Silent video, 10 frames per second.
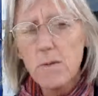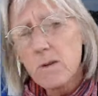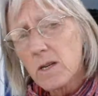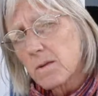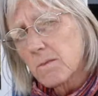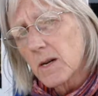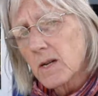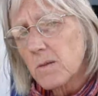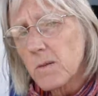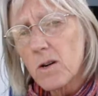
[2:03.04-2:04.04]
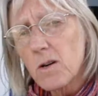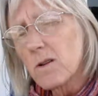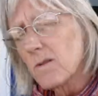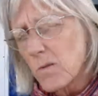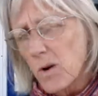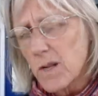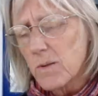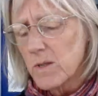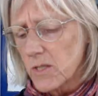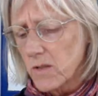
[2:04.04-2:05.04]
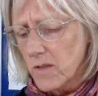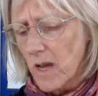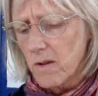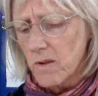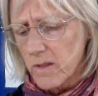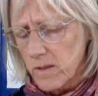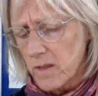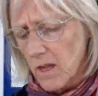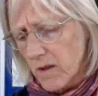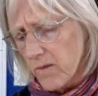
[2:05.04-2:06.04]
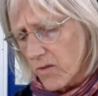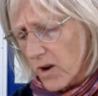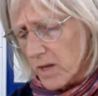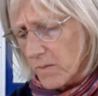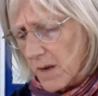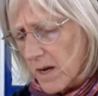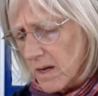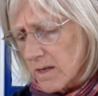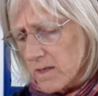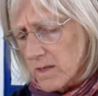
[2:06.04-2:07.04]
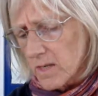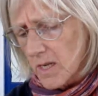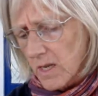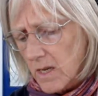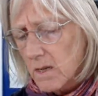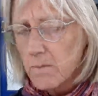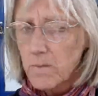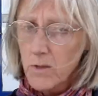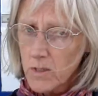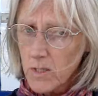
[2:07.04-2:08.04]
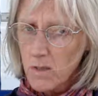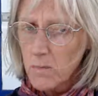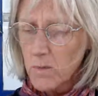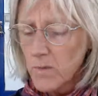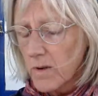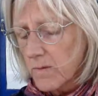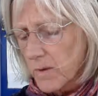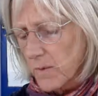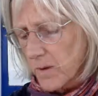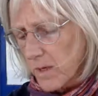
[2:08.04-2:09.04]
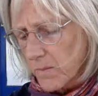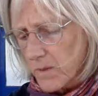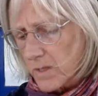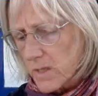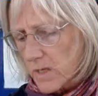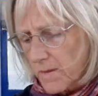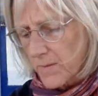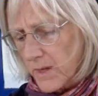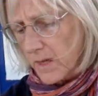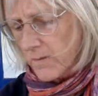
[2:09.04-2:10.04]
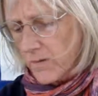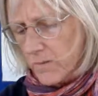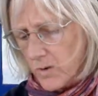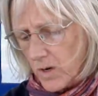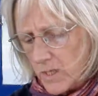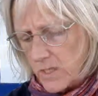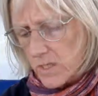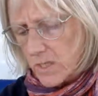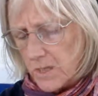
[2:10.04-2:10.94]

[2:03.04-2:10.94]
we were looking at making them curved. Why do we do that rather than have straight paths? Not suitable for everybody, but they have some great